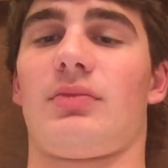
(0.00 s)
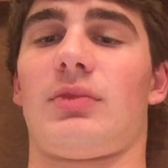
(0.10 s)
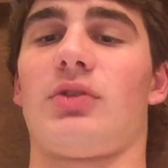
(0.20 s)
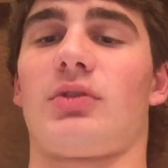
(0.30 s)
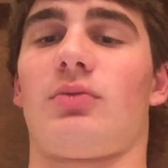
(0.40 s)

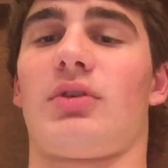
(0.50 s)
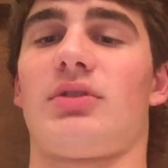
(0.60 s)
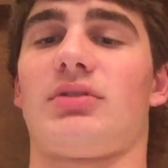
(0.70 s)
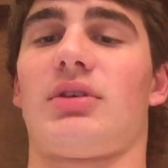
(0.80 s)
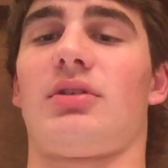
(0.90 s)
Those are the
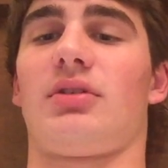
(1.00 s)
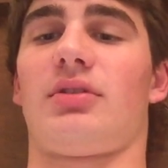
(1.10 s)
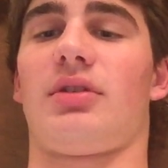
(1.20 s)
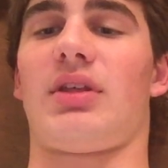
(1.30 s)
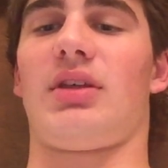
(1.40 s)
ones that are
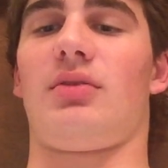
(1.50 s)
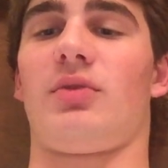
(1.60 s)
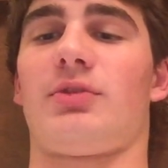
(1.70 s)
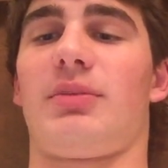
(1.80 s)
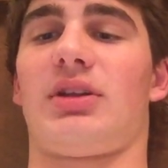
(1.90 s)
thin,
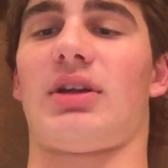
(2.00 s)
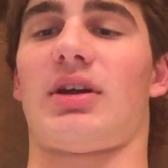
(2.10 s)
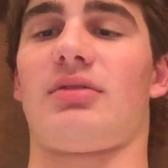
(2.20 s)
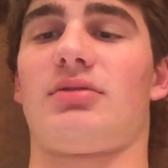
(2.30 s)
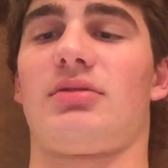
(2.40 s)
wispy
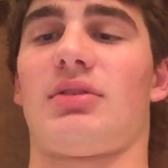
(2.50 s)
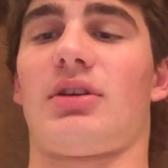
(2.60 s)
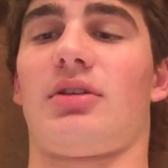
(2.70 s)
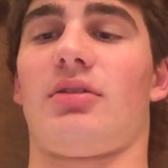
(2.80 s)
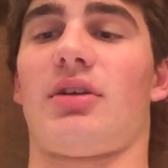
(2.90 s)
clouds that
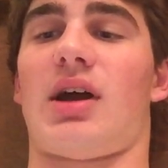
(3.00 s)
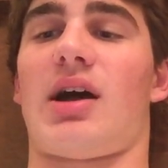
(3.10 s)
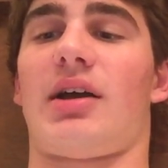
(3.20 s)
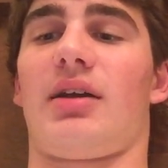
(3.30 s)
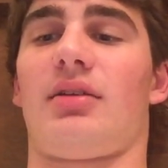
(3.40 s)
occur at
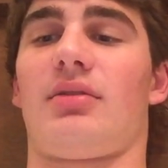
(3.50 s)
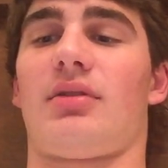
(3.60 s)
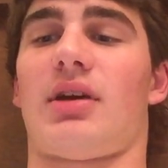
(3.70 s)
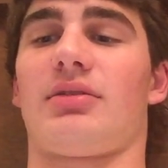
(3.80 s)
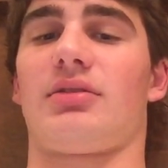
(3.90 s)
high
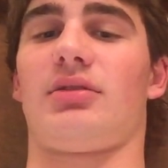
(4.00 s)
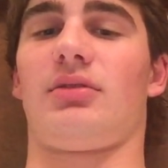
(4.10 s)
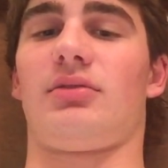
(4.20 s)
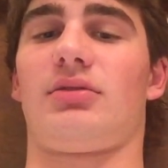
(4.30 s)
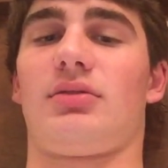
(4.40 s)

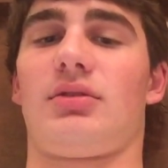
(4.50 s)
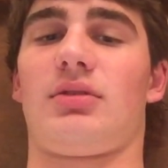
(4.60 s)
altitudes.